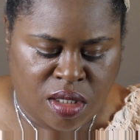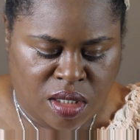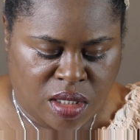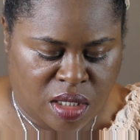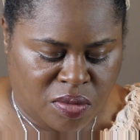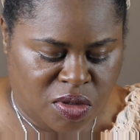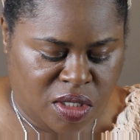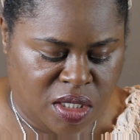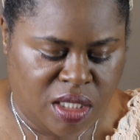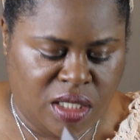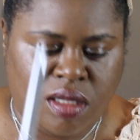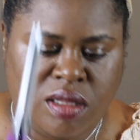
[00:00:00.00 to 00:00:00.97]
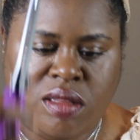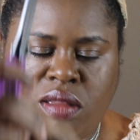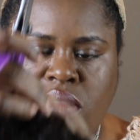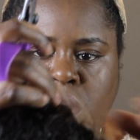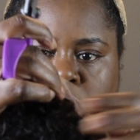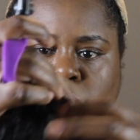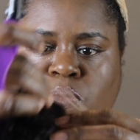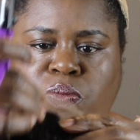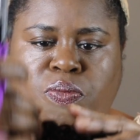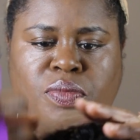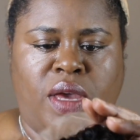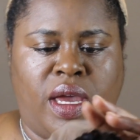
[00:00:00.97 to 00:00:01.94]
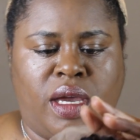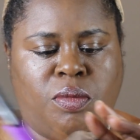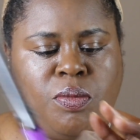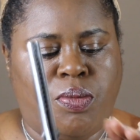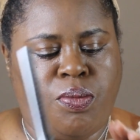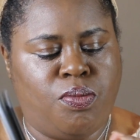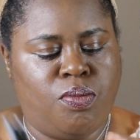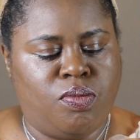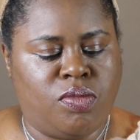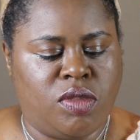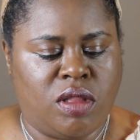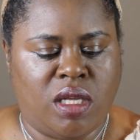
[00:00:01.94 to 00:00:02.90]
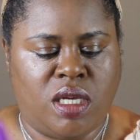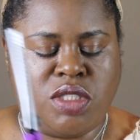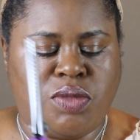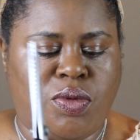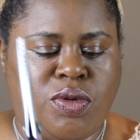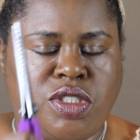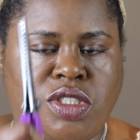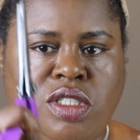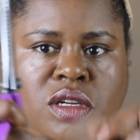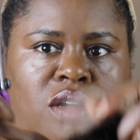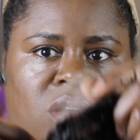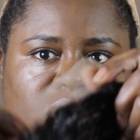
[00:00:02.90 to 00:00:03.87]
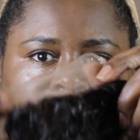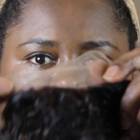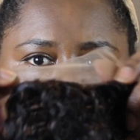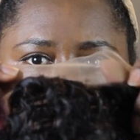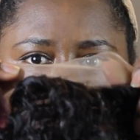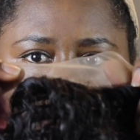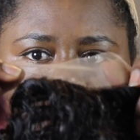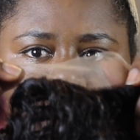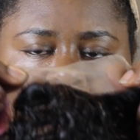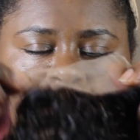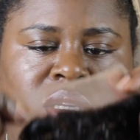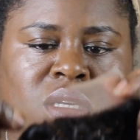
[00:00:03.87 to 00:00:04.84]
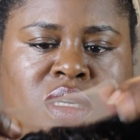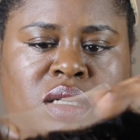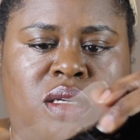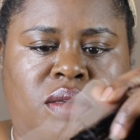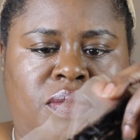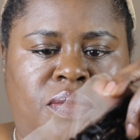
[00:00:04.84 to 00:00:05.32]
Now I'm going to cut the back lace portion off of the wig.